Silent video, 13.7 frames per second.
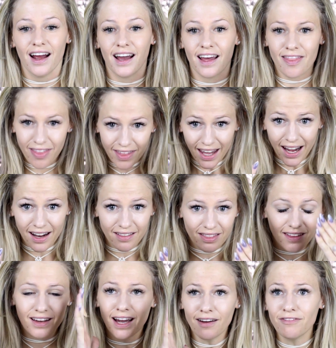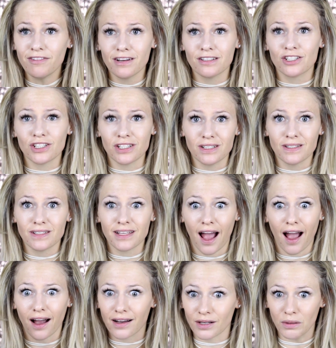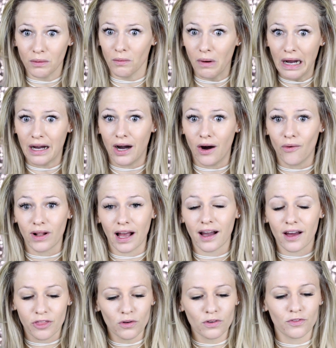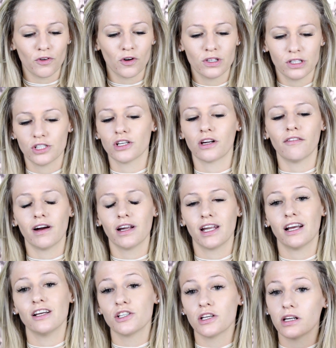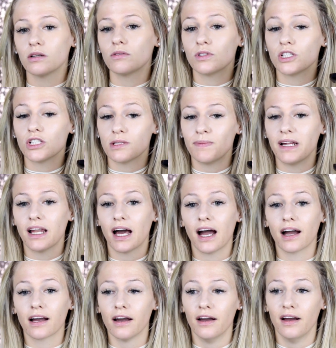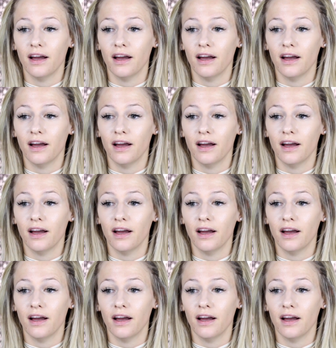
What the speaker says: And then the coverage is like, wow. Like I thought for cushion foundation it would just be like